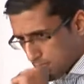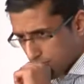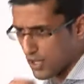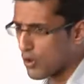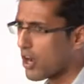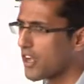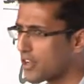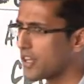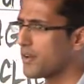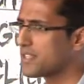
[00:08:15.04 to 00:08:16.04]
you or I
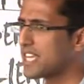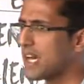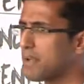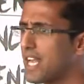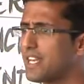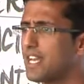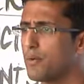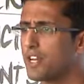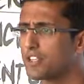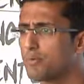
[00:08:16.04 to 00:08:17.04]
could go and set up an ad
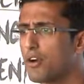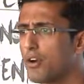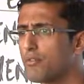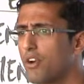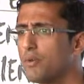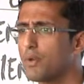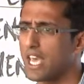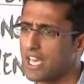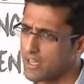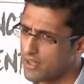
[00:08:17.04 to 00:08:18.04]
network tomorrow, right? We
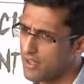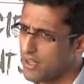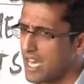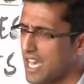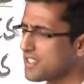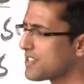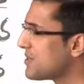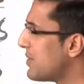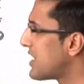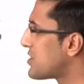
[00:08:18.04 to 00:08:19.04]
get access
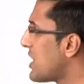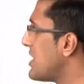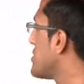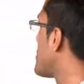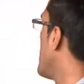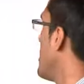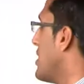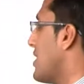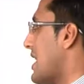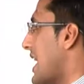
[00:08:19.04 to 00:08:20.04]
to an exchange,
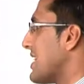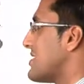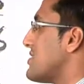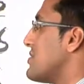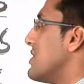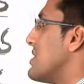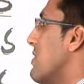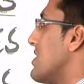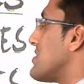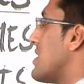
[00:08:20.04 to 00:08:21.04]
access to a
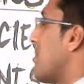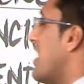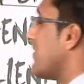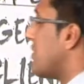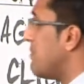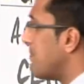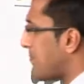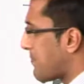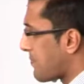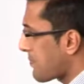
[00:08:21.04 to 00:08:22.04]
demand-side platform,
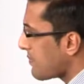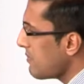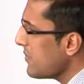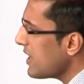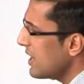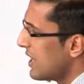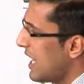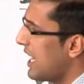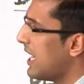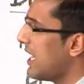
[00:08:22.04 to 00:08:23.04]

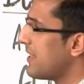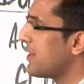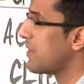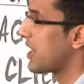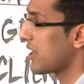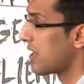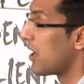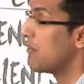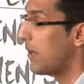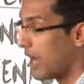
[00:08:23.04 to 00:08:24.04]
uh, and then we go and, go
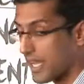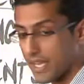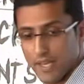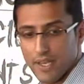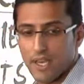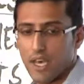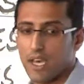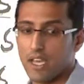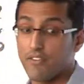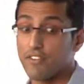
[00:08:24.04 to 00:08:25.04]
and buy
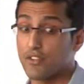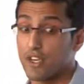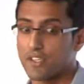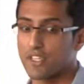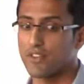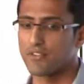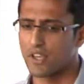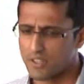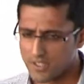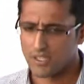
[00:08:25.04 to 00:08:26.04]
uh, inventory ourselves. So
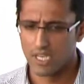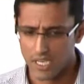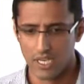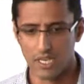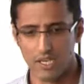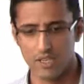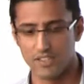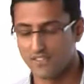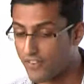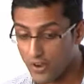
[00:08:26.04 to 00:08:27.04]
it's,
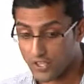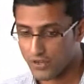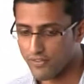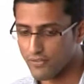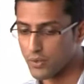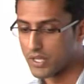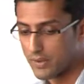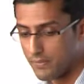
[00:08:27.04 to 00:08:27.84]
it's very straightforward.